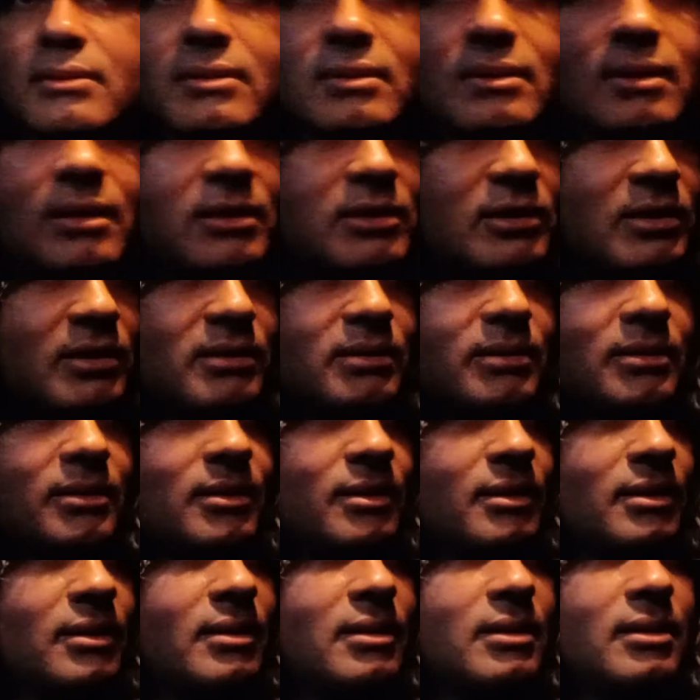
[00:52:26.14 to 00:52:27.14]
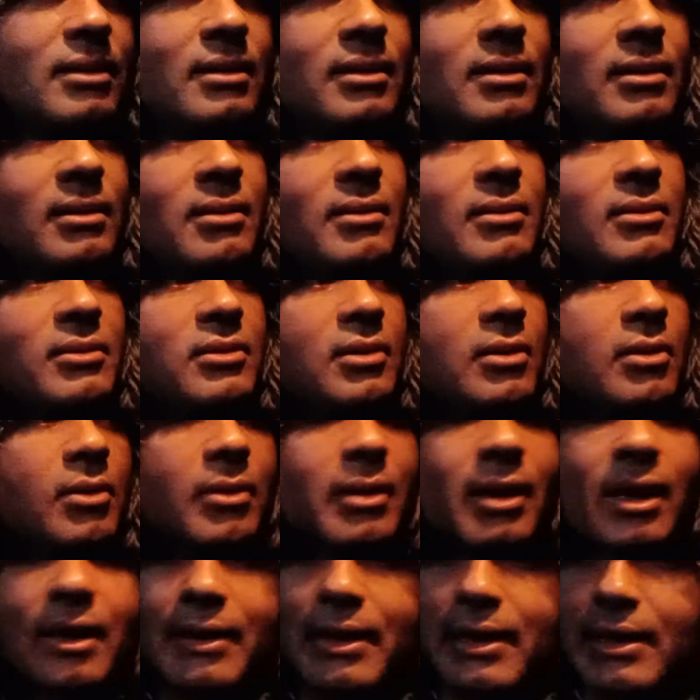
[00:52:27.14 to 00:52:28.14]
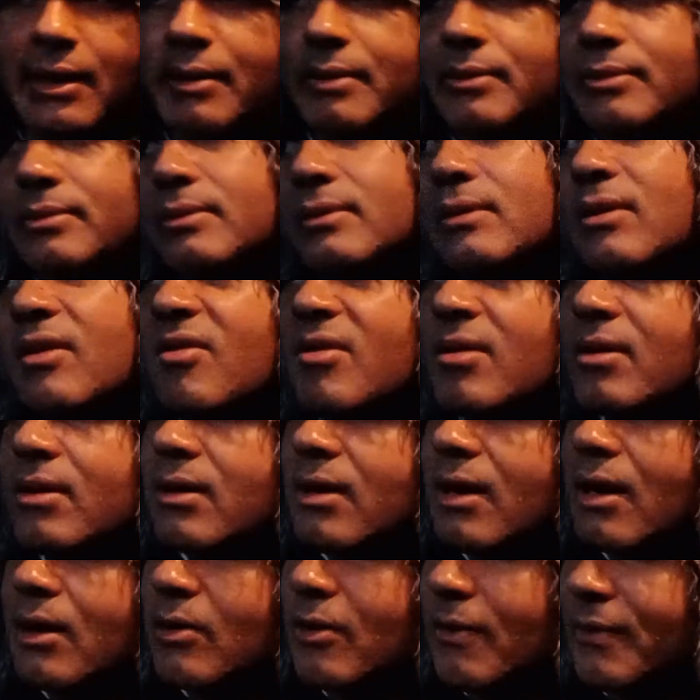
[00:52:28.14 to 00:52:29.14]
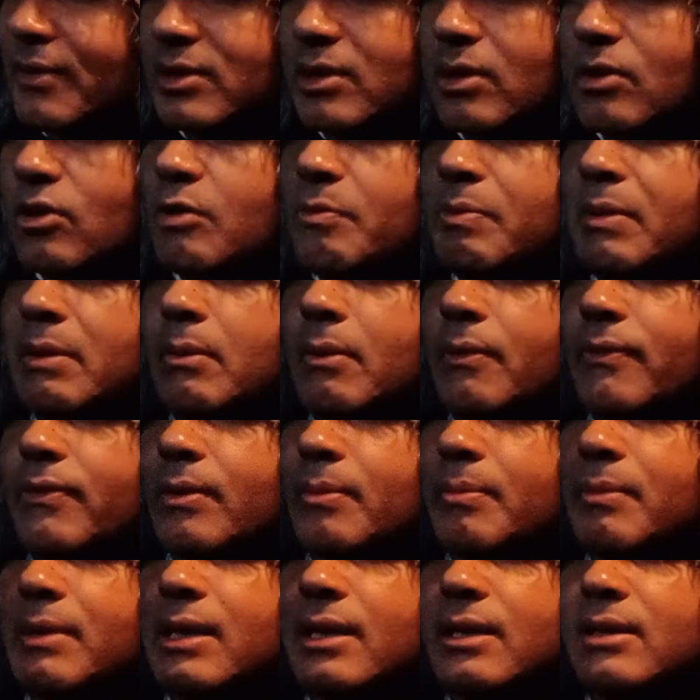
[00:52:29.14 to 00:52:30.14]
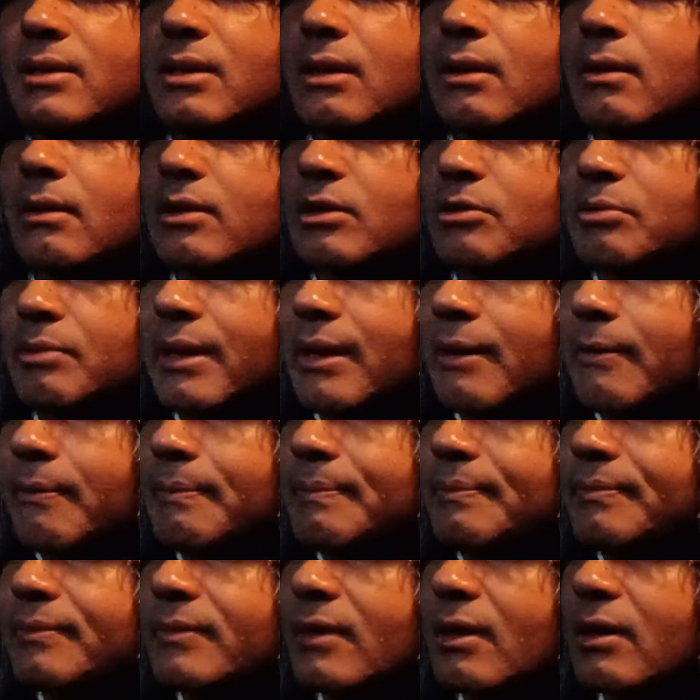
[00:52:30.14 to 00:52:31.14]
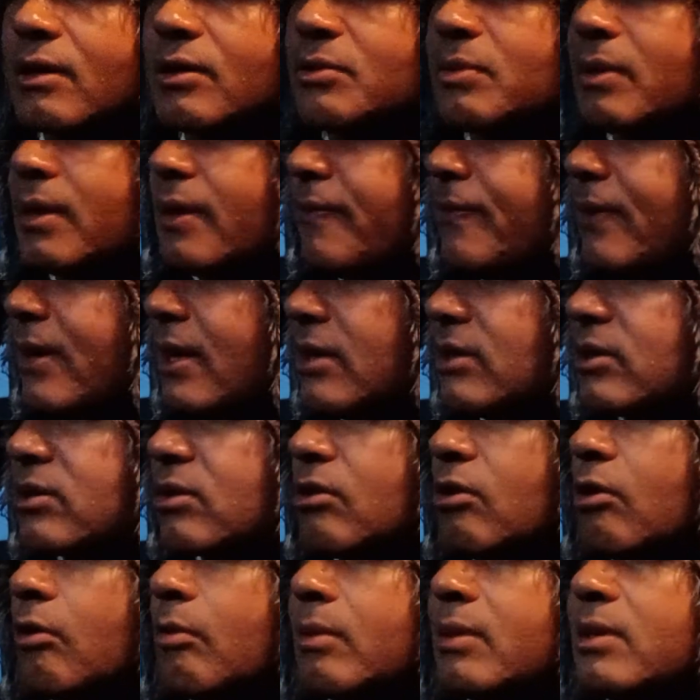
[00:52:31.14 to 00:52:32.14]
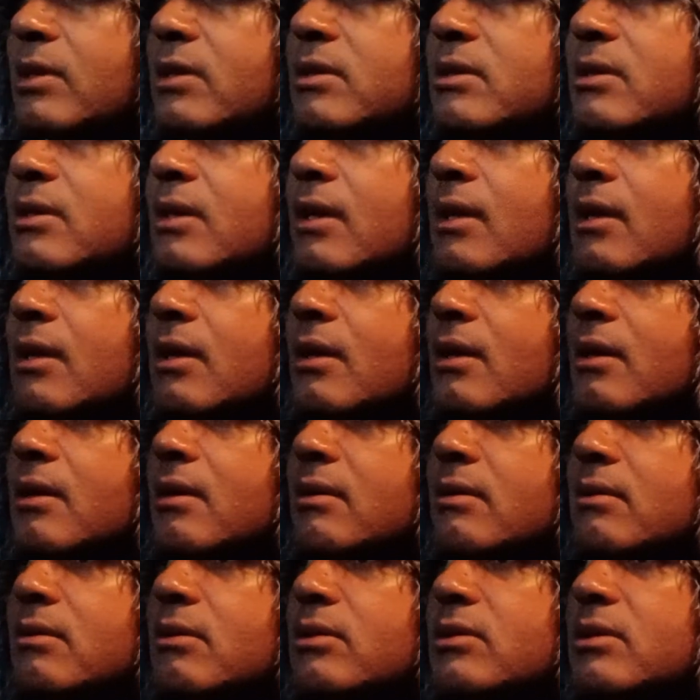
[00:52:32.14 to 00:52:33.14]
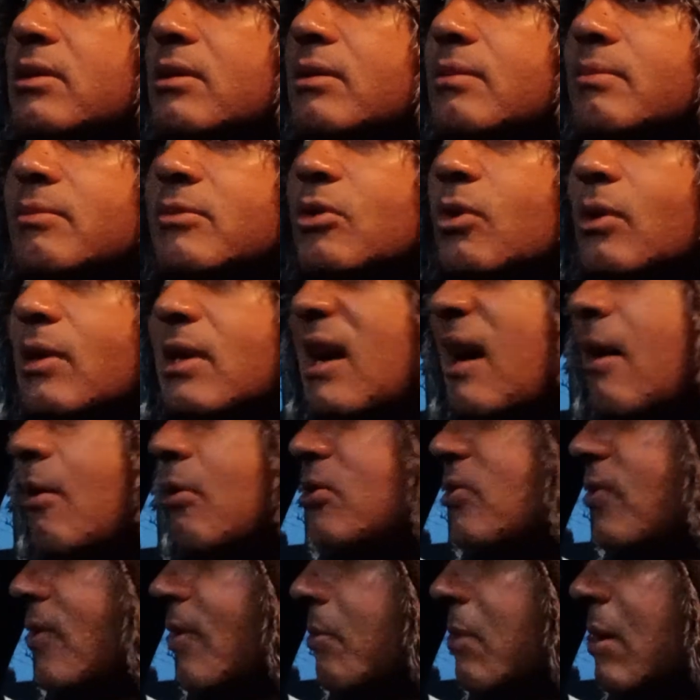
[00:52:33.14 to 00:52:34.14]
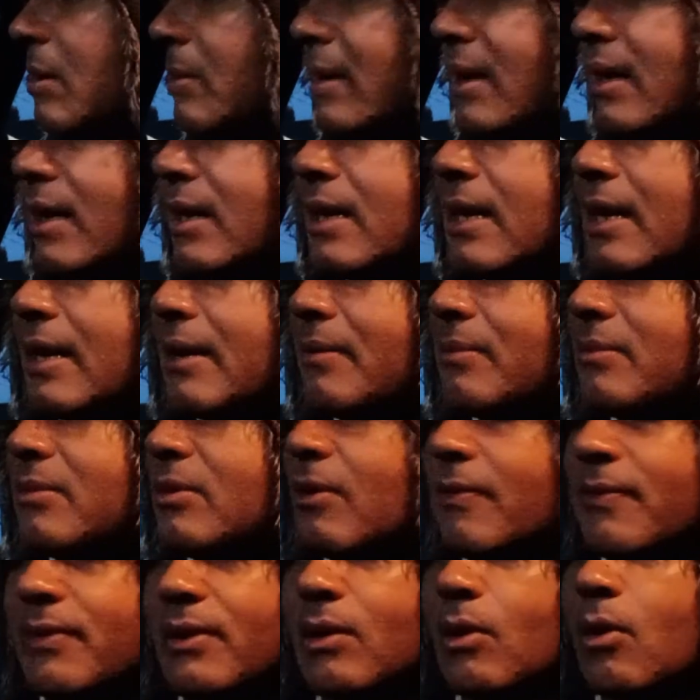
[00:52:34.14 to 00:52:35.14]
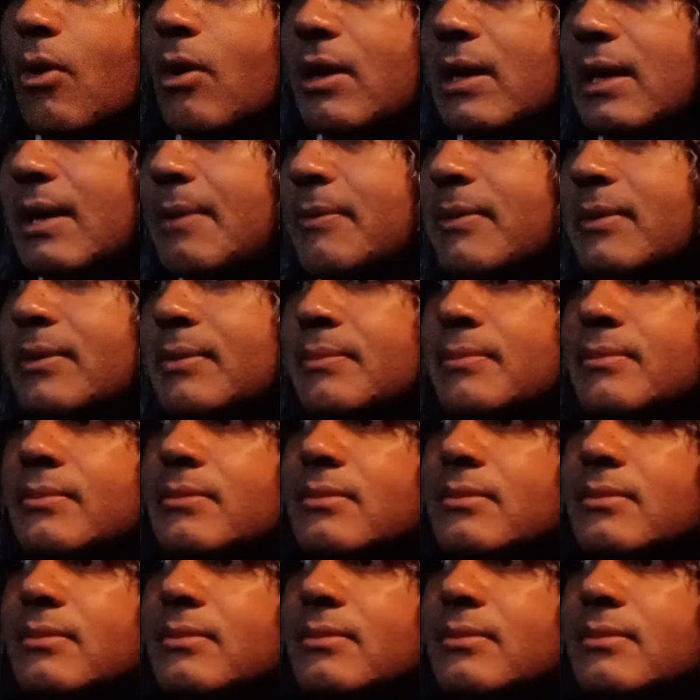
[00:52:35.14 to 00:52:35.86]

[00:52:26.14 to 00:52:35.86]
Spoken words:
I just used to do that. Then I obviously knew people from Minas Hill as well, because when I finished school we just used to go in the house for a wee bit, and then not for long then we'd